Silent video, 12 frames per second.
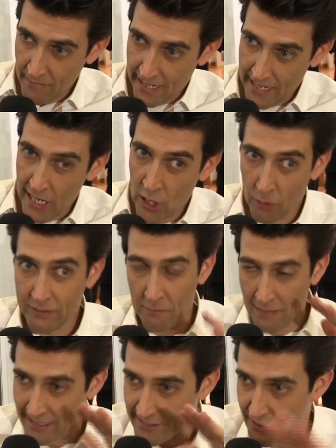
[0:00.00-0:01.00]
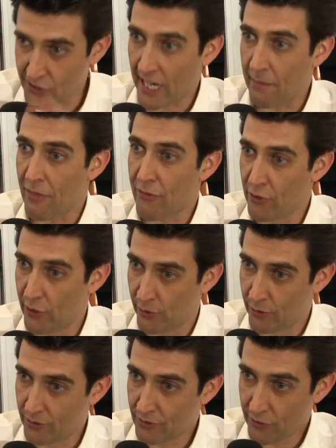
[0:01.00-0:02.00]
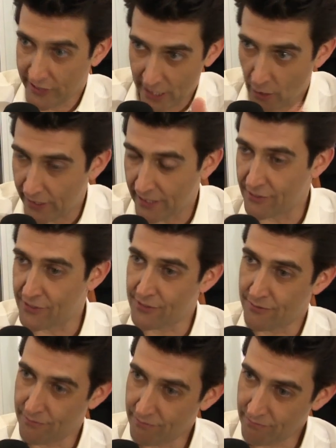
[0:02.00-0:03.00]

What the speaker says: And I hope the message came through to the audience.